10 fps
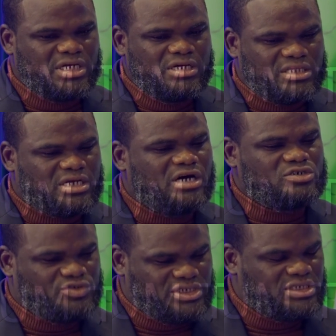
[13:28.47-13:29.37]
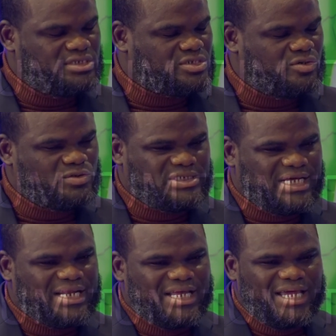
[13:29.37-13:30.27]
the countries he has coached,
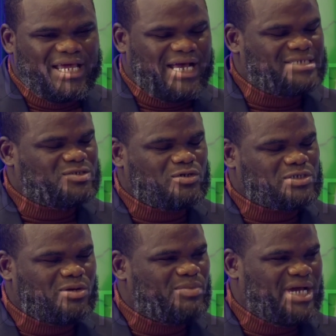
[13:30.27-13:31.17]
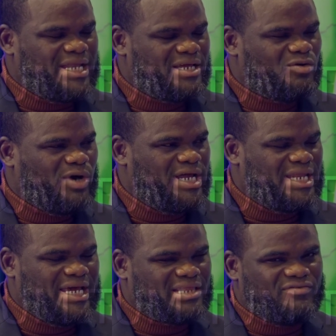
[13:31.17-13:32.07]
and I saw something I didn't quite
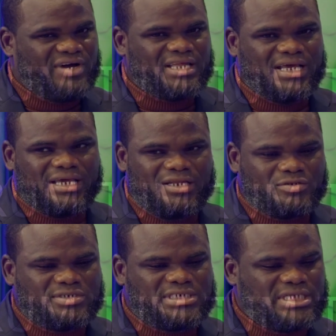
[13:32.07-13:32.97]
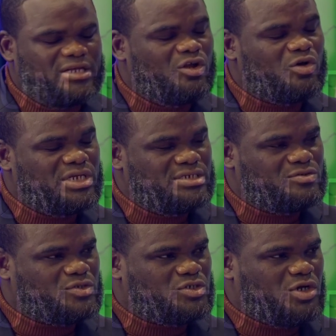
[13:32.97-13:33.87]
like. The fact that he doesn't stay long in
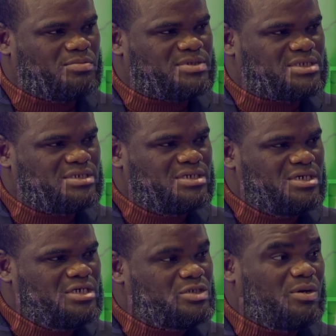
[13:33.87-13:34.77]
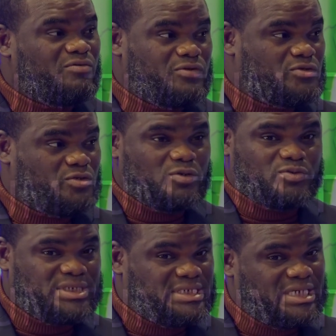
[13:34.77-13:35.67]
those jobs. Mm. Some of those jobs
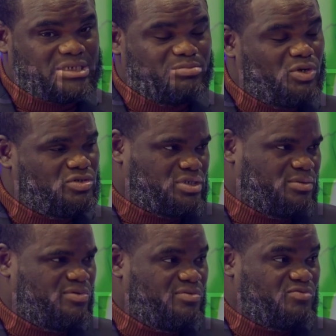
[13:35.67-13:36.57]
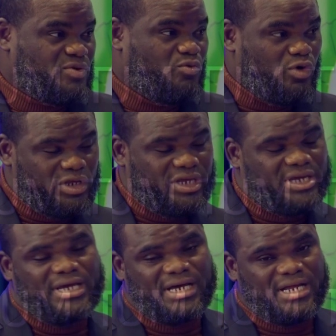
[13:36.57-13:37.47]
were six months, some of them were one
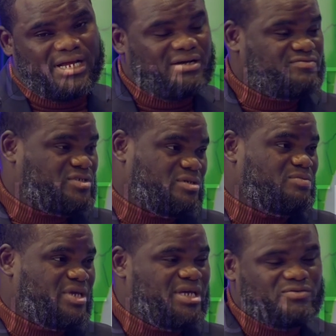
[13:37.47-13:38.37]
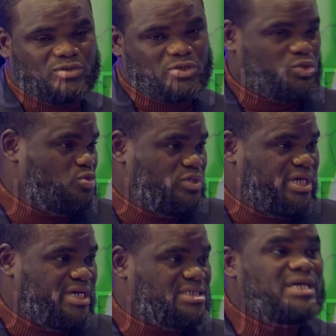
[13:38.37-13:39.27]
year and a half, some year was two
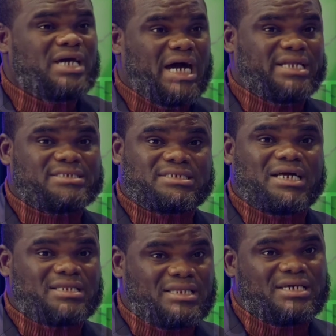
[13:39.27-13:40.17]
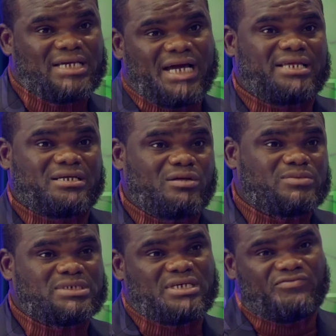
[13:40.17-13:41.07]
years. At the start, the thing he had a club,
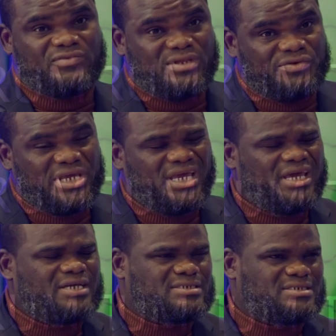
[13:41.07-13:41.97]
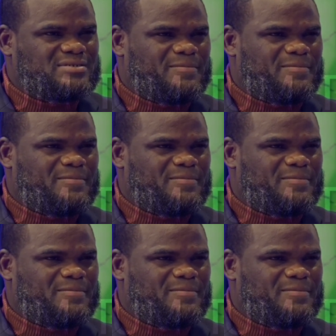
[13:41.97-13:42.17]
he stayed three years.